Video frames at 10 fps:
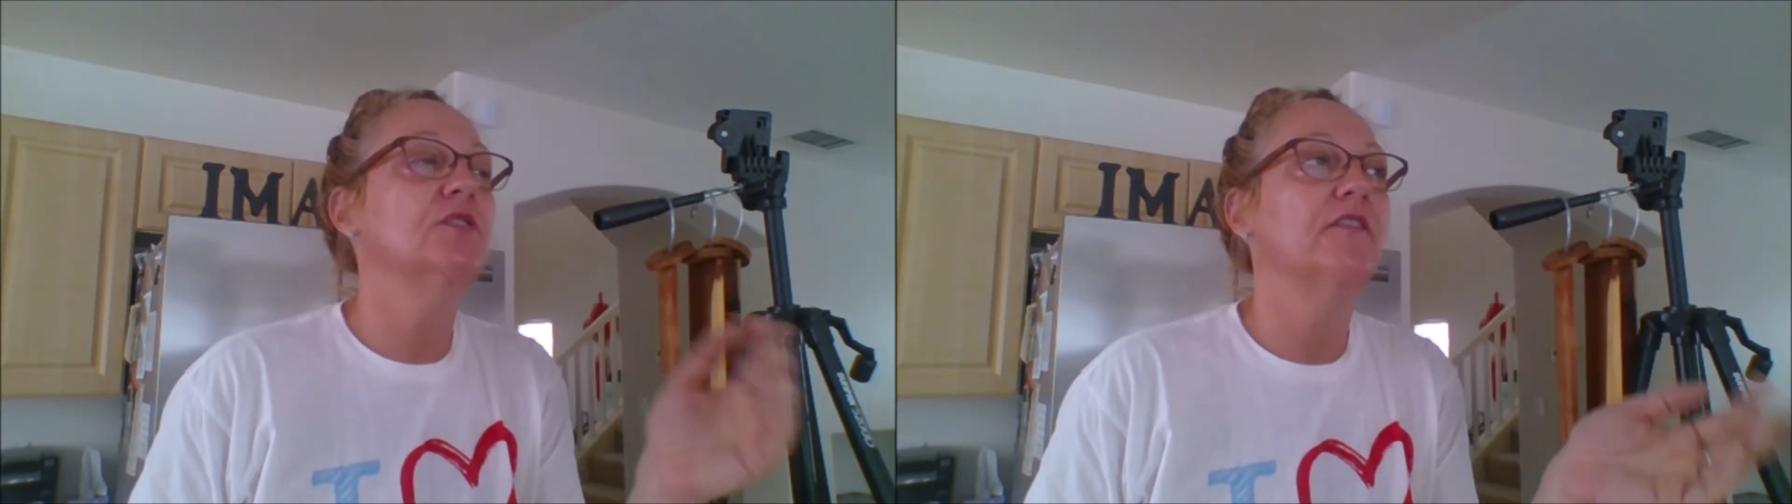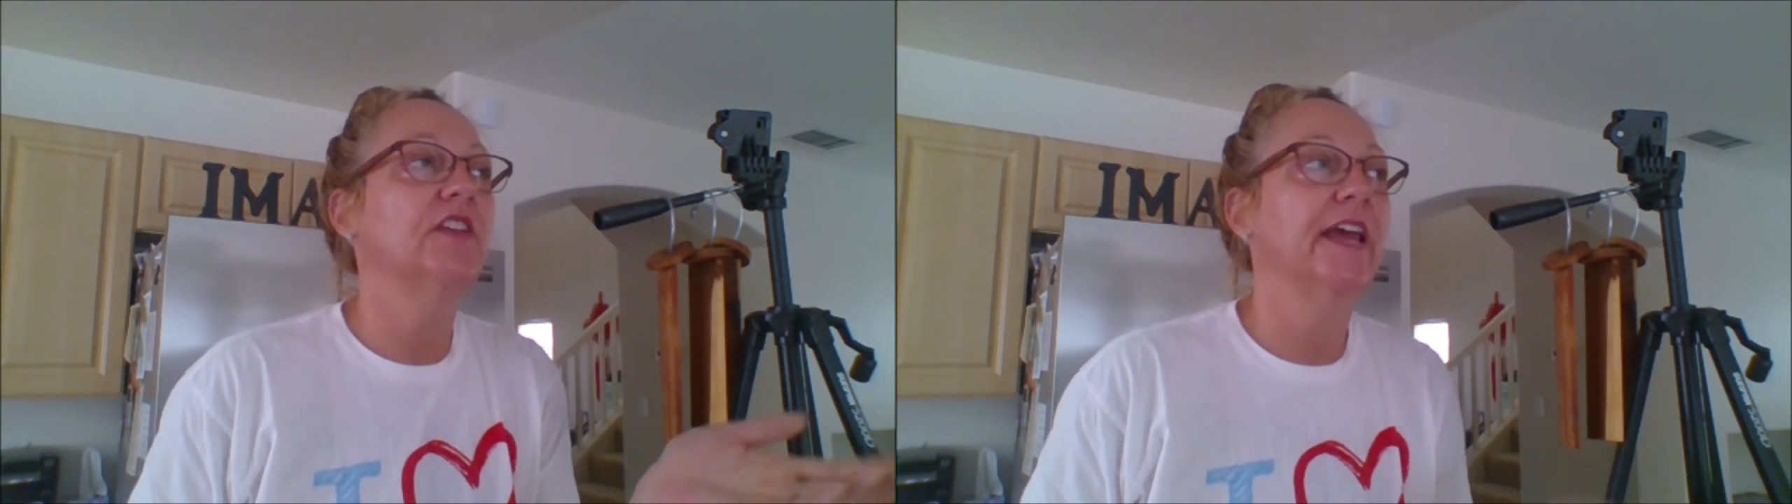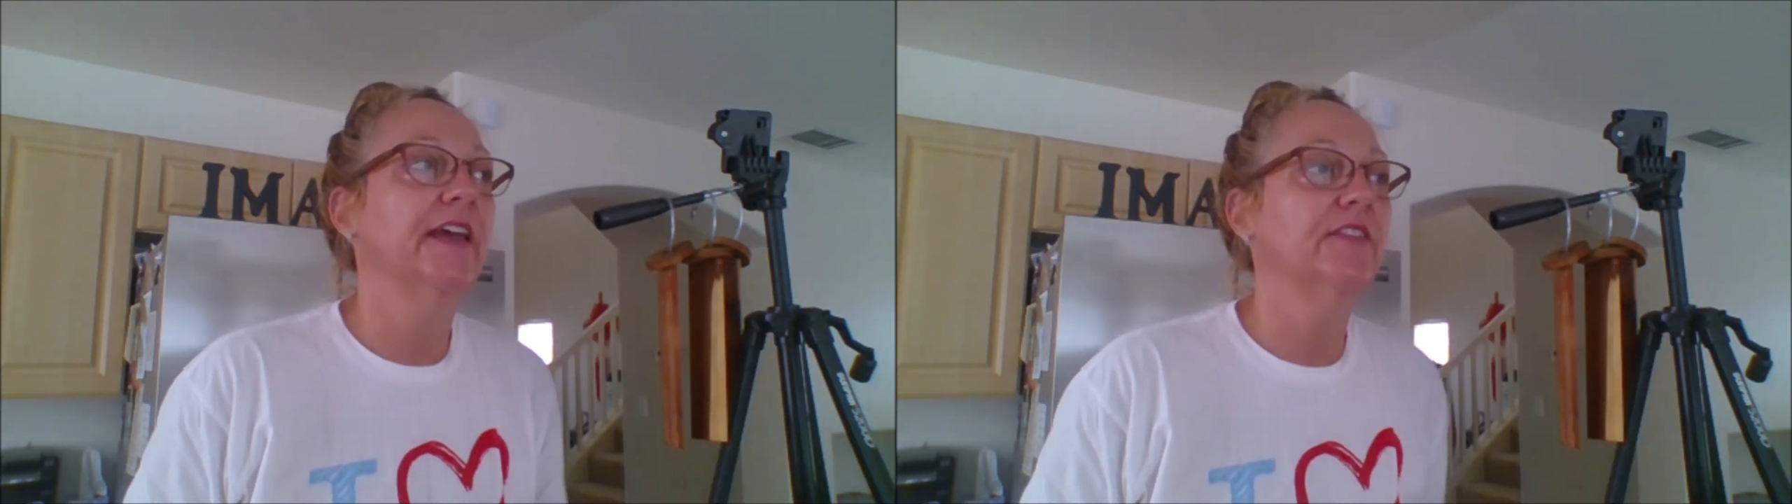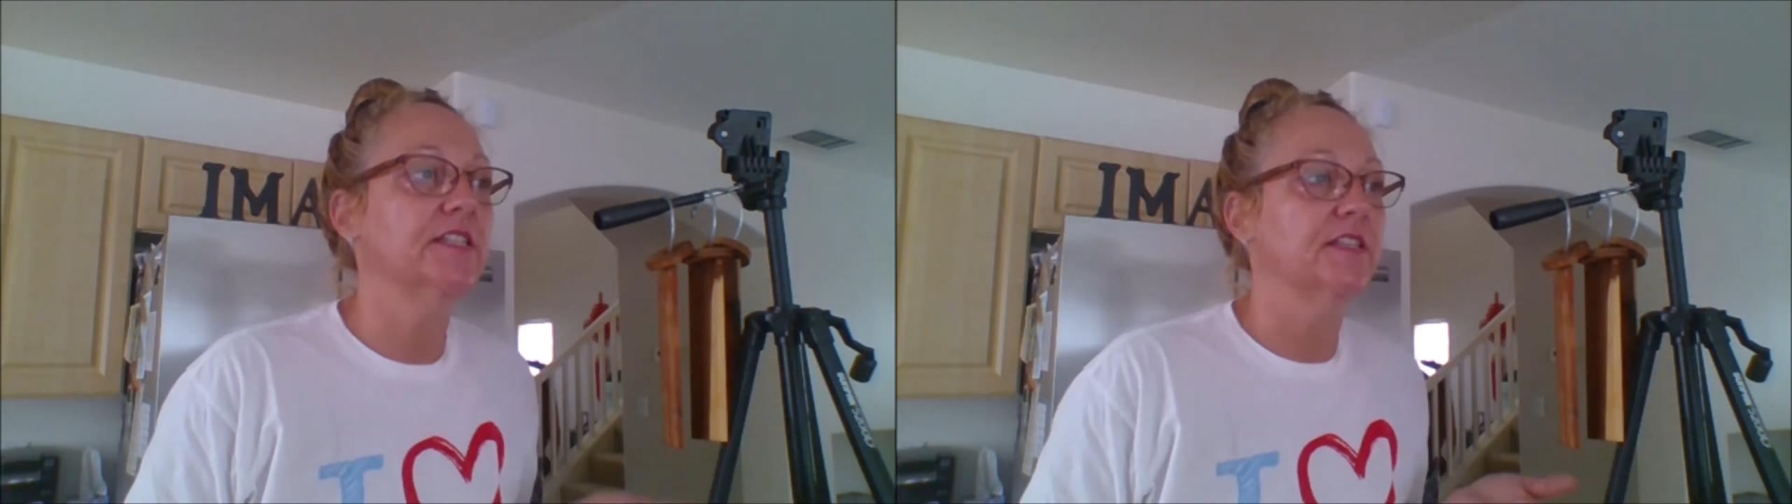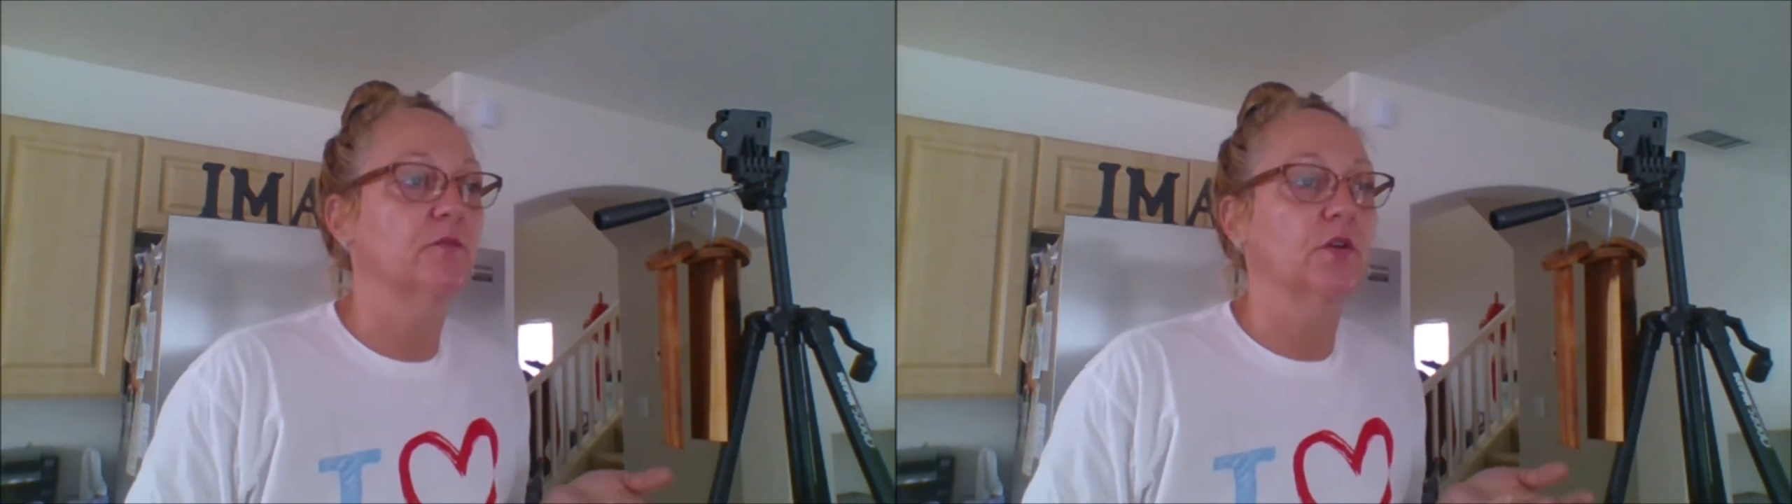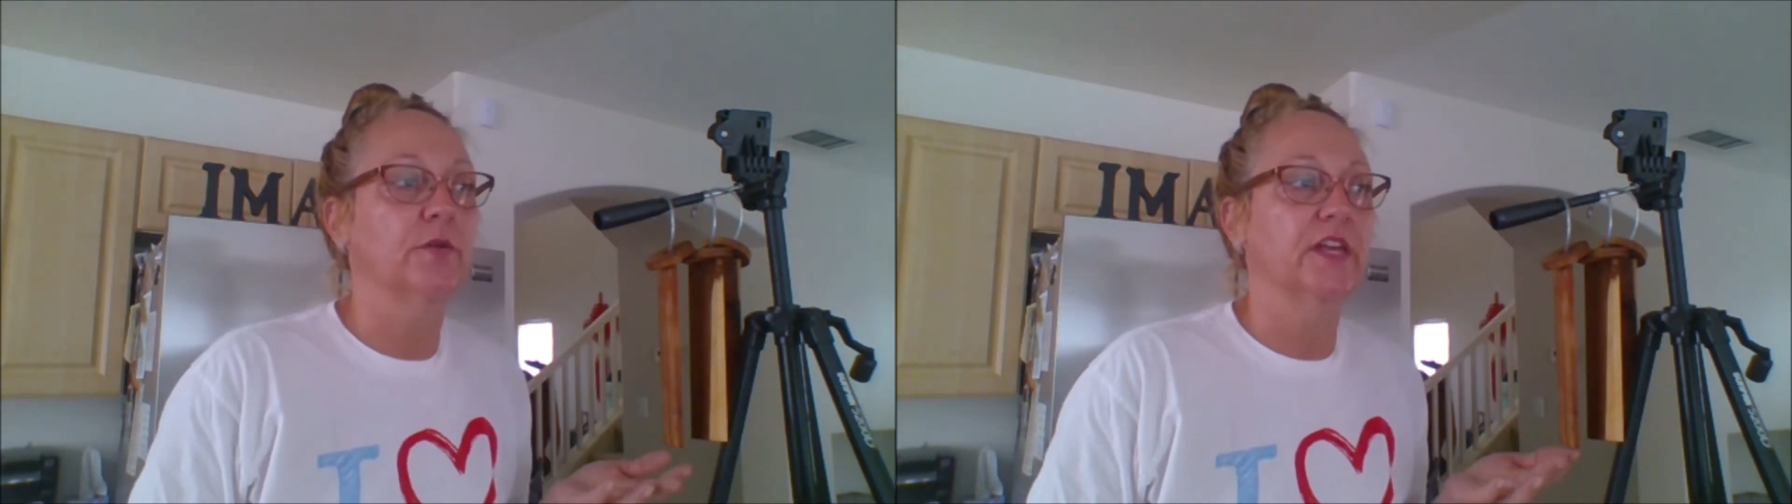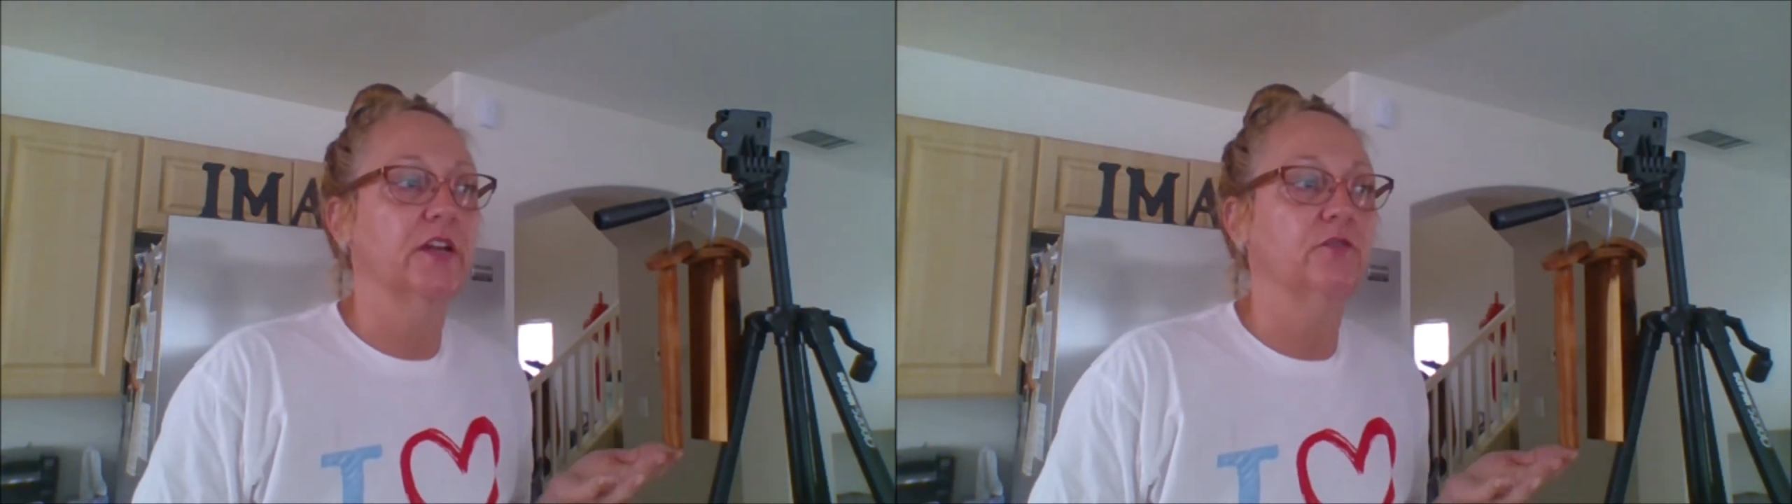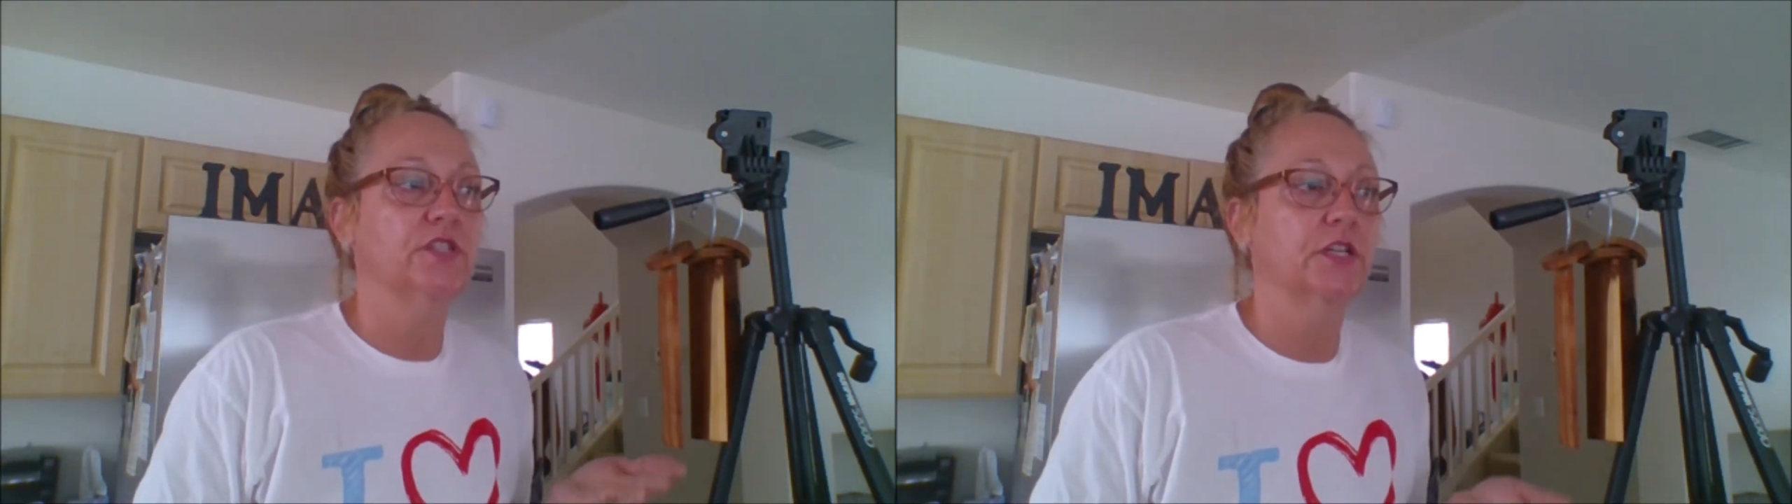you have to hang these somewhere where they
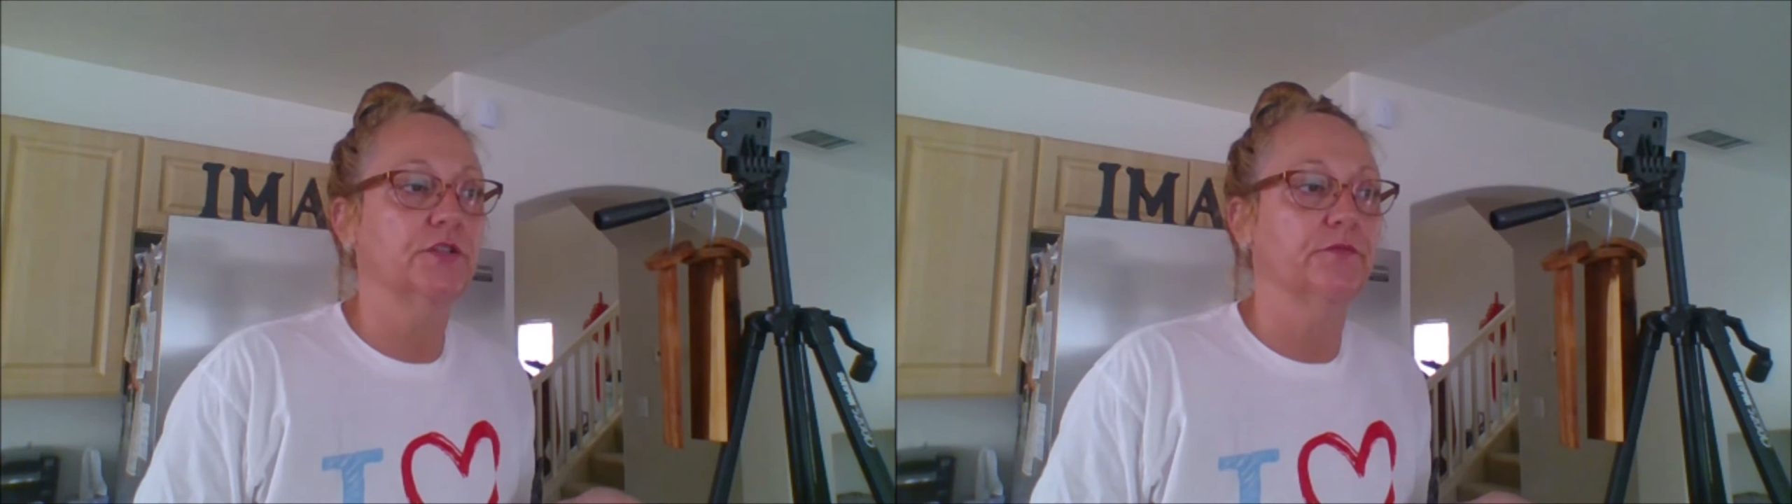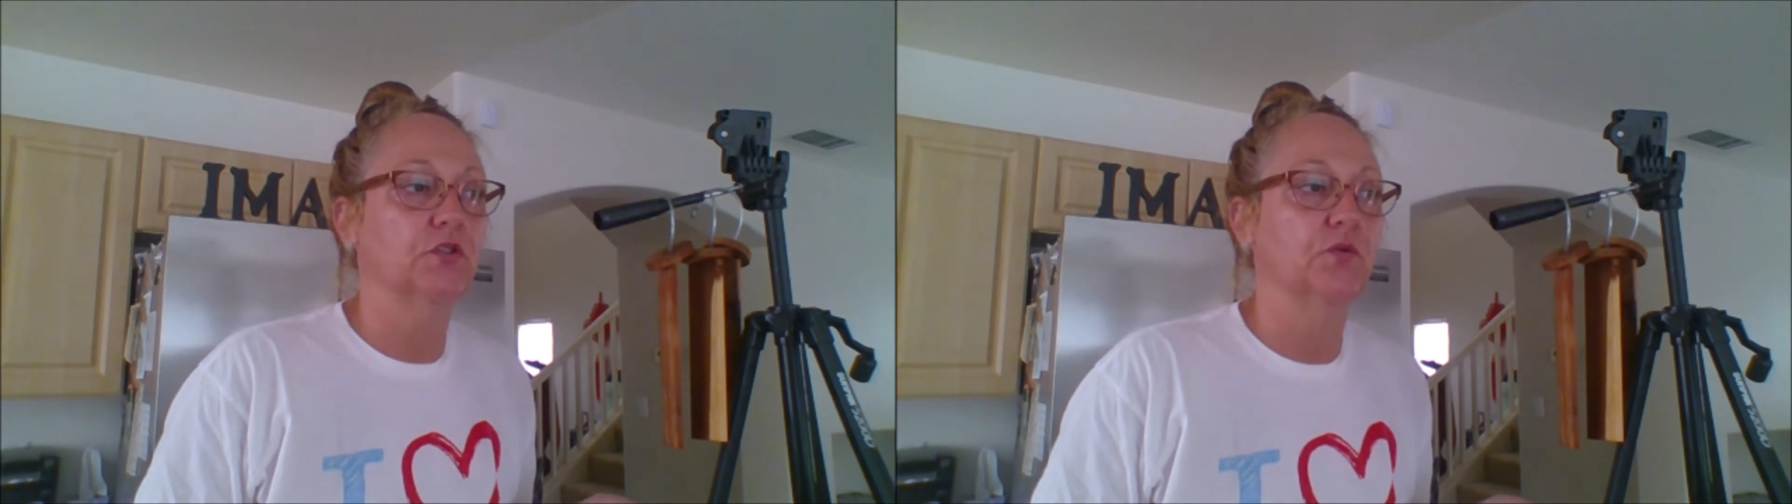don't touch them for